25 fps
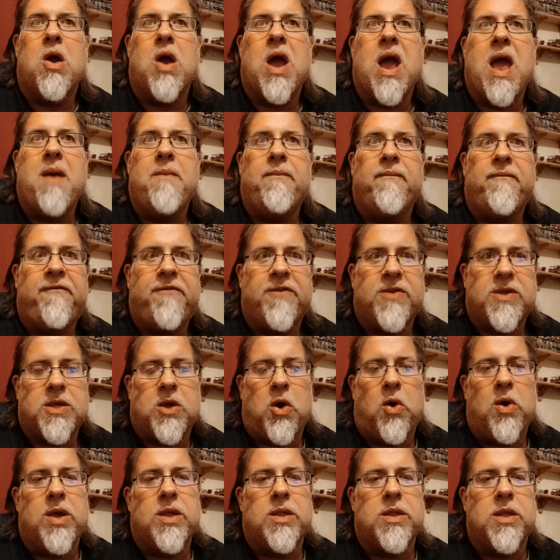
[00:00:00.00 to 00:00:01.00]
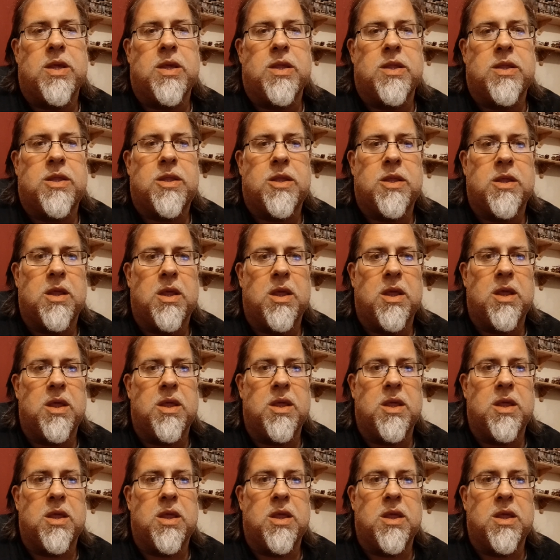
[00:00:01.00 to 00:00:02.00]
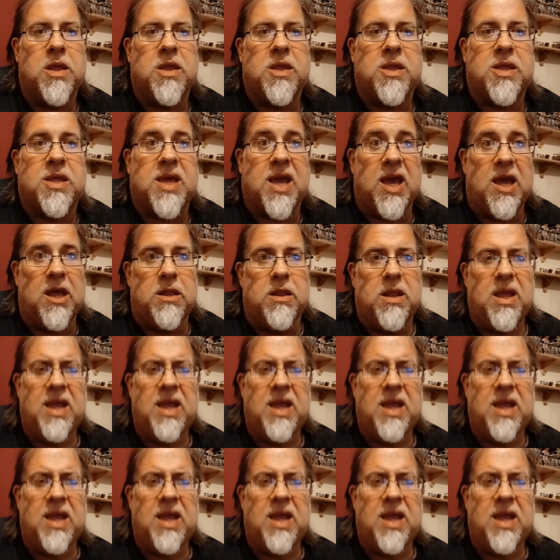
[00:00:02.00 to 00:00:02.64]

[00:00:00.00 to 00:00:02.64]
emphasizes skill.